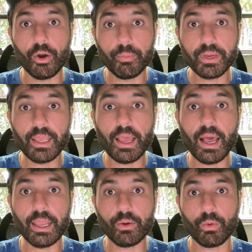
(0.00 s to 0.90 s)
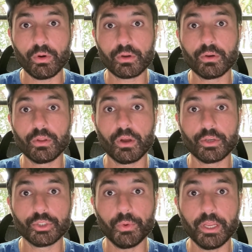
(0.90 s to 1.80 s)
OpenAI and Oracle are
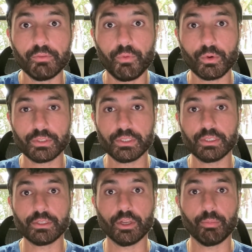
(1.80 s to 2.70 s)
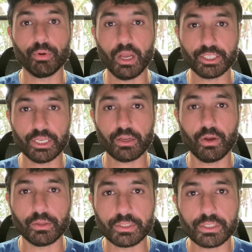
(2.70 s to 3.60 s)
joining forces on a project
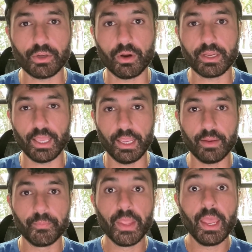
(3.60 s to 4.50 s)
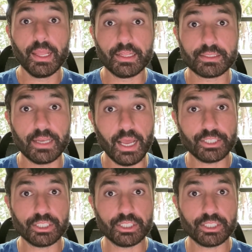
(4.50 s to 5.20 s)
called Stargate, and it's not